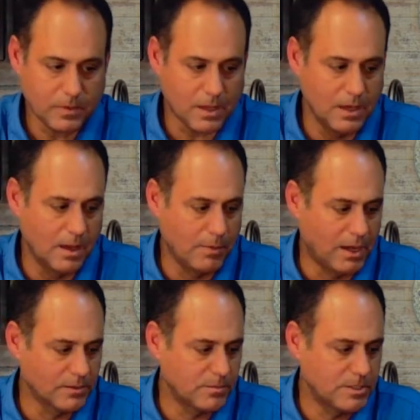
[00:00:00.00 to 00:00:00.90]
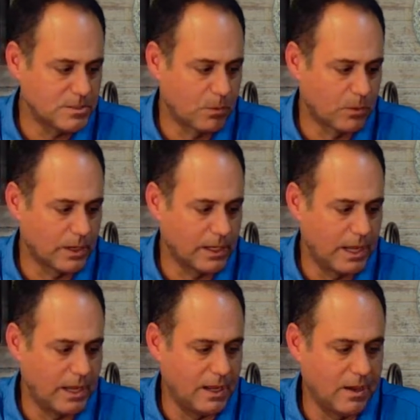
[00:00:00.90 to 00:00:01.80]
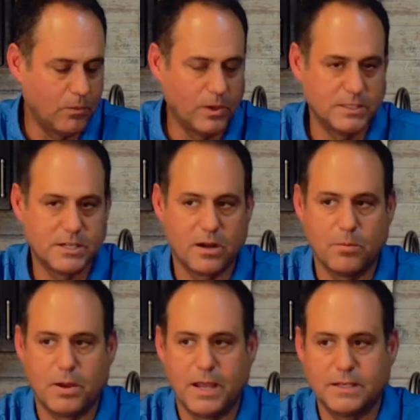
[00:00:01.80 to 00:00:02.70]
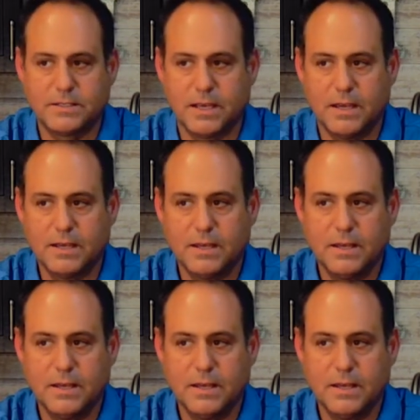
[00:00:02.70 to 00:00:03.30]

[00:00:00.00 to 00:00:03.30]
Um, I'll be sporting a uh, one terabyte uh,